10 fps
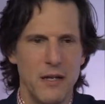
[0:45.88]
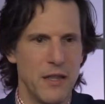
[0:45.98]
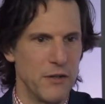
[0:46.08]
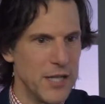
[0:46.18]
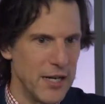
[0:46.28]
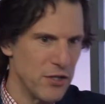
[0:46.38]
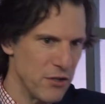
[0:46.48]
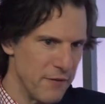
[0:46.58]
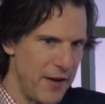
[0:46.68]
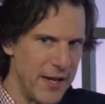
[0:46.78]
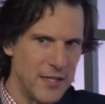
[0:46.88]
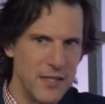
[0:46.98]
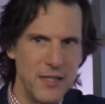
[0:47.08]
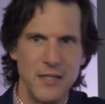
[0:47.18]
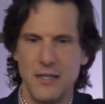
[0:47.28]
their textured
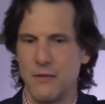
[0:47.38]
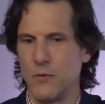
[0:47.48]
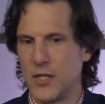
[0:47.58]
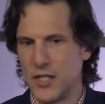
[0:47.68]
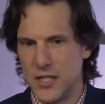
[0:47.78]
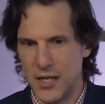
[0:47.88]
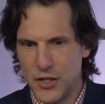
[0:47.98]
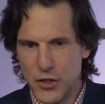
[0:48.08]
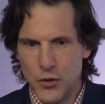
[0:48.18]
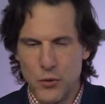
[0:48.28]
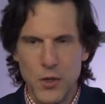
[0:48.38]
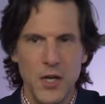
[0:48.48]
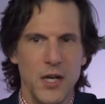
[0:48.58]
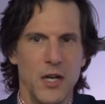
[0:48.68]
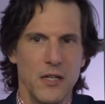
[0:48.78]
devices and what should they do.
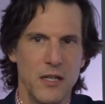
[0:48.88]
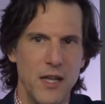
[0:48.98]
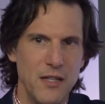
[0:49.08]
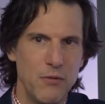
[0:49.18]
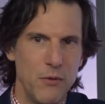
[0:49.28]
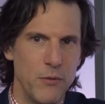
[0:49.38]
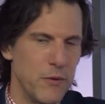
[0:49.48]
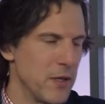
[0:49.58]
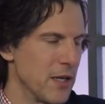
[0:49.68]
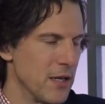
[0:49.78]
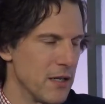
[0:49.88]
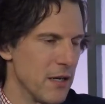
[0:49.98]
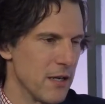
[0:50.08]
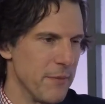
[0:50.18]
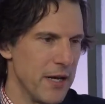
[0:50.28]
So that's what we're really going to
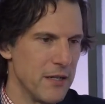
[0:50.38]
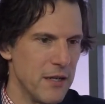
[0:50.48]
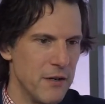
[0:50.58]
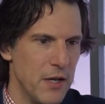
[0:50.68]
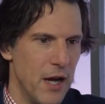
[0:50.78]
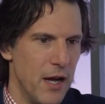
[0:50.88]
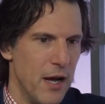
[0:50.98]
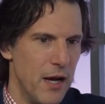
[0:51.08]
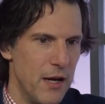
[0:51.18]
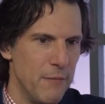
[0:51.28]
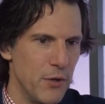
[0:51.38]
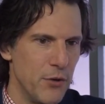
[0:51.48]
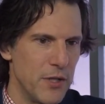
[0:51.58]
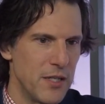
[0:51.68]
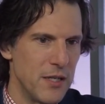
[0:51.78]
talk about. So
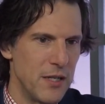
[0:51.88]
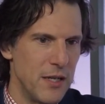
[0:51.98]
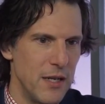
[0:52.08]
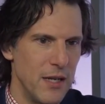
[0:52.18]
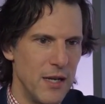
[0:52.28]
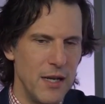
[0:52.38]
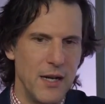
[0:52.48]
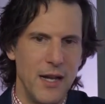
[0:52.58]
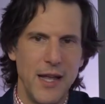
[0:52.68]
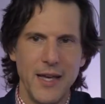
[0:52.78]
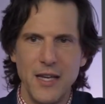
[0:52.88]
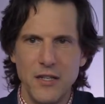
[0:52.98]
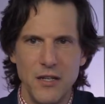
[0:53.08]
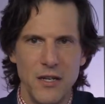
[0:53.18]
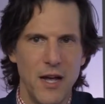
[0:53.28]
Louis, and I'd like each
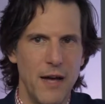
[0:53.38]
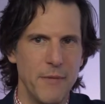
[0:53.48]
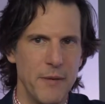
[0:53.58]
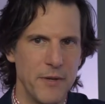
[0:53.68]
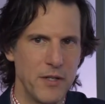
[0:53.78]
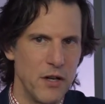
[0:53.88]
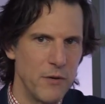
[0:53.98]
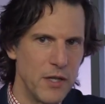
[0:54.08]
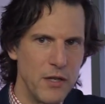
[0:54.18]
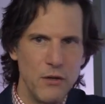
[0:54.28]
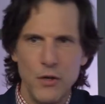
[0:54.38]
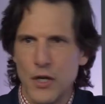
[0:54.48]
of you to comment. I'm going to start with you.